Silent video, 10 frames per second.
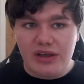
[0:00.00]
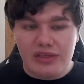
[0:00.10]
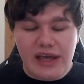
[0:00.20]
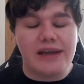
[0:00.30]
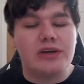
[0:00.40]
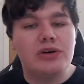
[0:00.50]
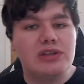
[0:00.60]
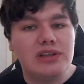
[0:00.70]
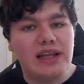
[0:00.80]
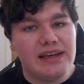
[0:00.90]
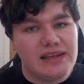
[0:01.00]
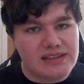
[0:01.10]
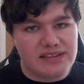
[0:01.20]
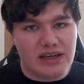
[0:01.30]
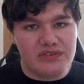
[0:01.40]
that could lend
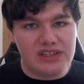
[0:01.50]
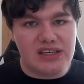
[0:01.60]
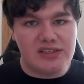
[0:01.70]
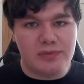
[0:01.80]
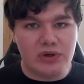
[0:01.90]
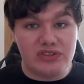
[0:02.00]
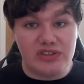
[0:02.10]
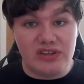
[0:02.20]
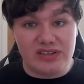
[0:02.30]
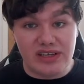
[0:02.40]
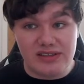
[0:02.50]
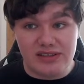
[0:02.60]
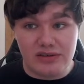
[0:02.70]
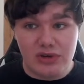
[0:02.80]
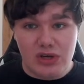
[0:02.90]
itself to esports in the
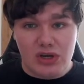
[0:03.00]
sense of